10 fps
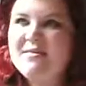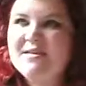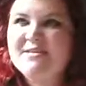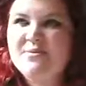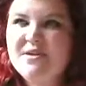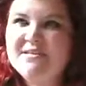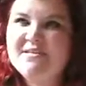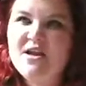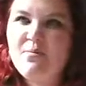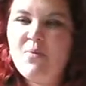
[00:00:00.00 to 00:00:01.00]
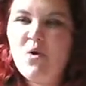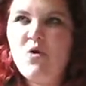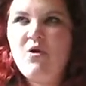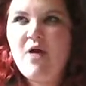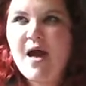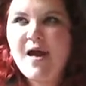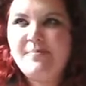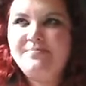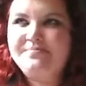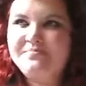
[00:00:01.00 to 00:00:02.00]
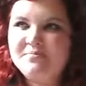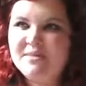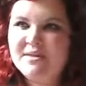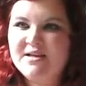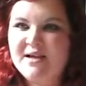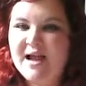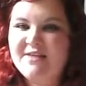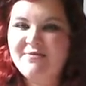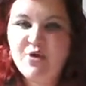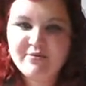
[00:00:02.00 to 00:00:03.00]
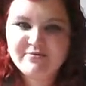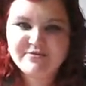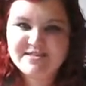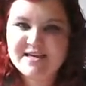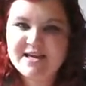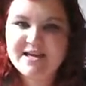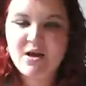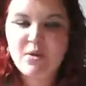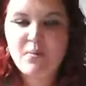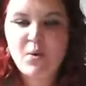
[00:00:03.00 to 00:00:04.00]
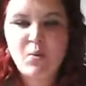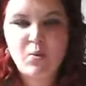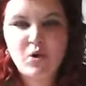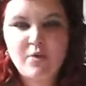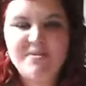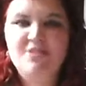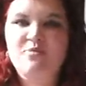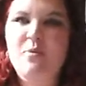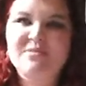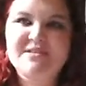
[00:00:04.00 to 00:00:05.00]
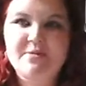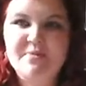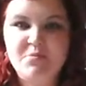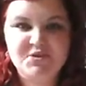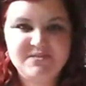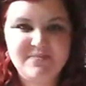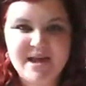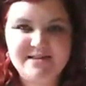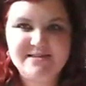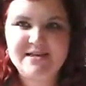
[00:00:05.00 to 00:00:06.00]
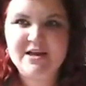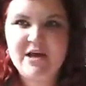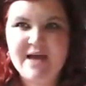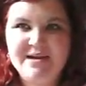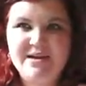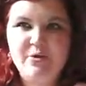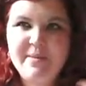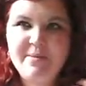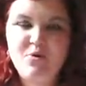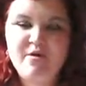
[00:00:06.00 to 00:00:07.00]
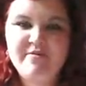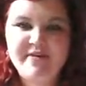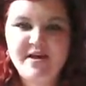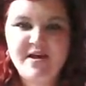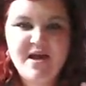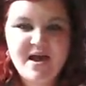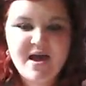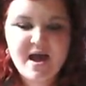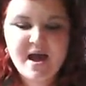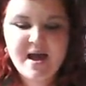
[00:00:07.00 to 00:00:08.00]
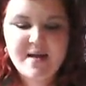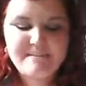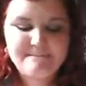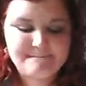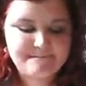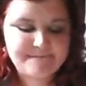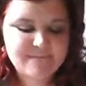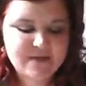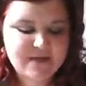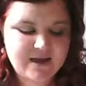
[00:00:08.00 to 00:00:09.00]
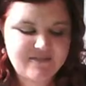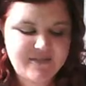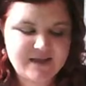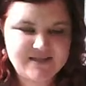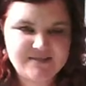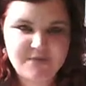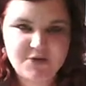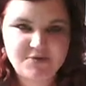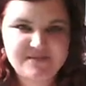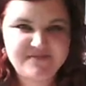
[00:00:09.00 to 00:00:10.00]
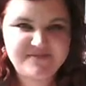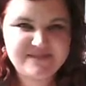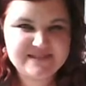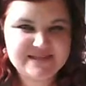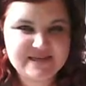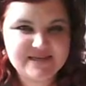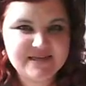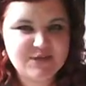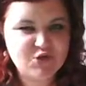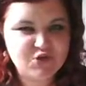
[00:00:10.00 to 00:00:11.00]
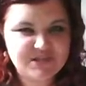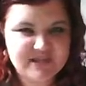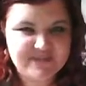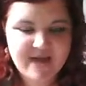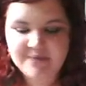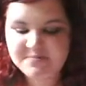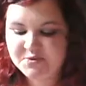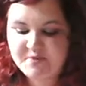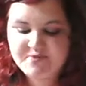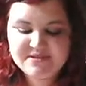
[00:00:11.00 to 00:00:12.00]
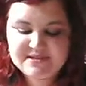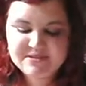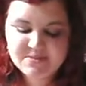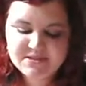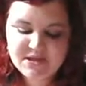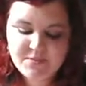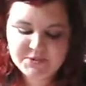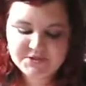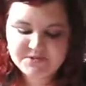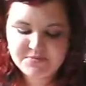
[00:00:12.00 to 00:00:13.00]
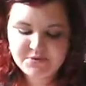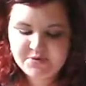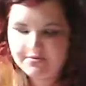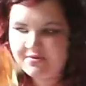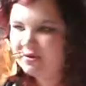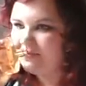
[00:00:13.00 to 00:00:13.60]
is a lot more kind of comforting, a lot more warm. The other one was a little bit more spicy, had a little bit more of a kind of explosive, seedy, nutty vibe to it, whereas this one's a lot more smooth.